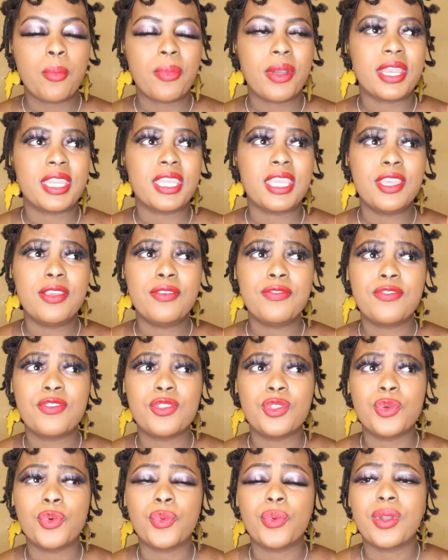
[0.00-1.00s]
But
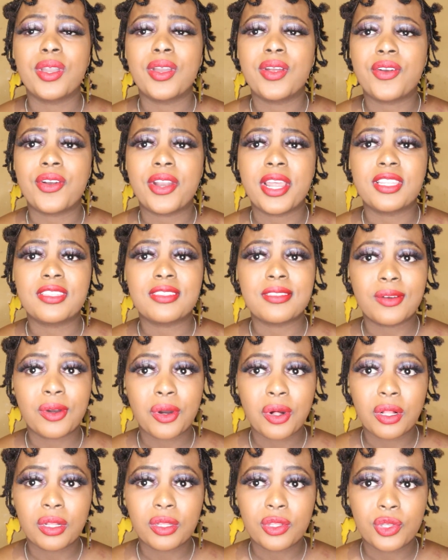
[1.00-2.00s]
if you were
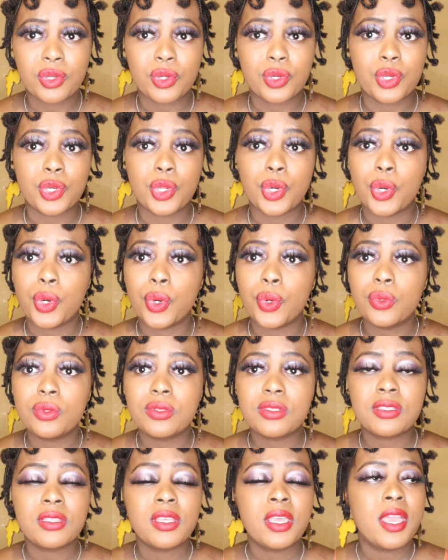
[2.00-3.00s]
writing all your
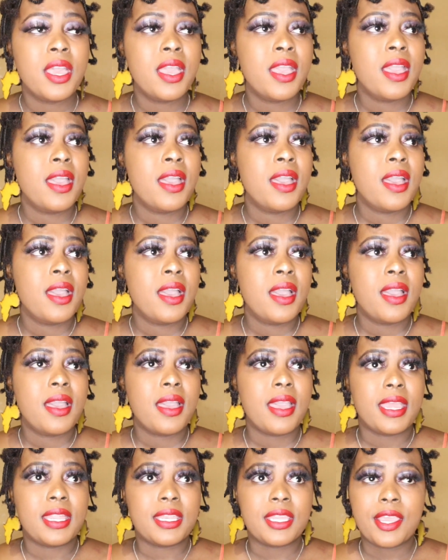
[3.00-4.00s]
notes
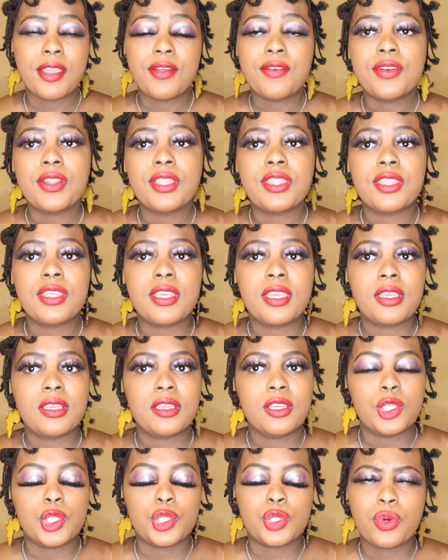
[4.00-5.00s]
and
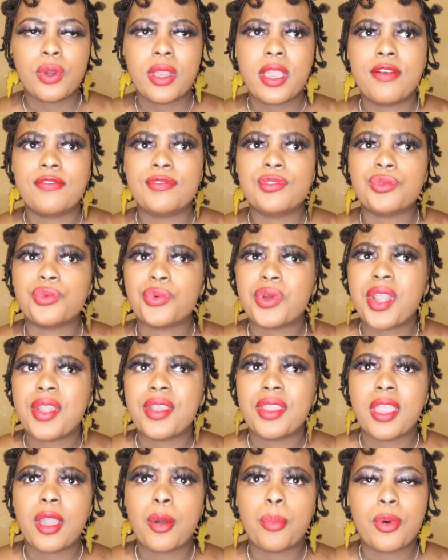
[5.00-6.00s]
everything, you don't have to
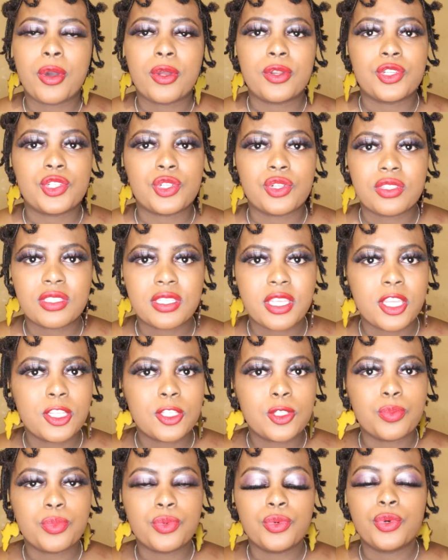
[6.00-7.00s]
worry about your
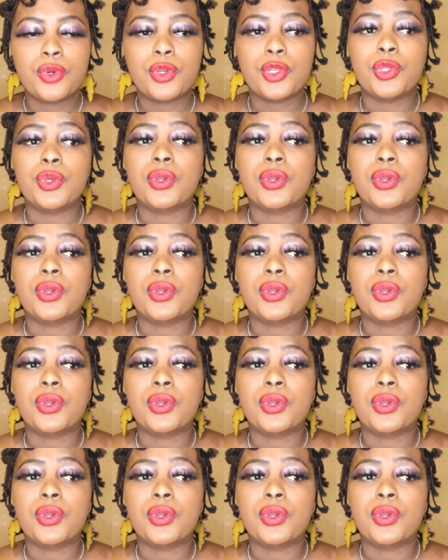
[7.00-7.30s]
textbook.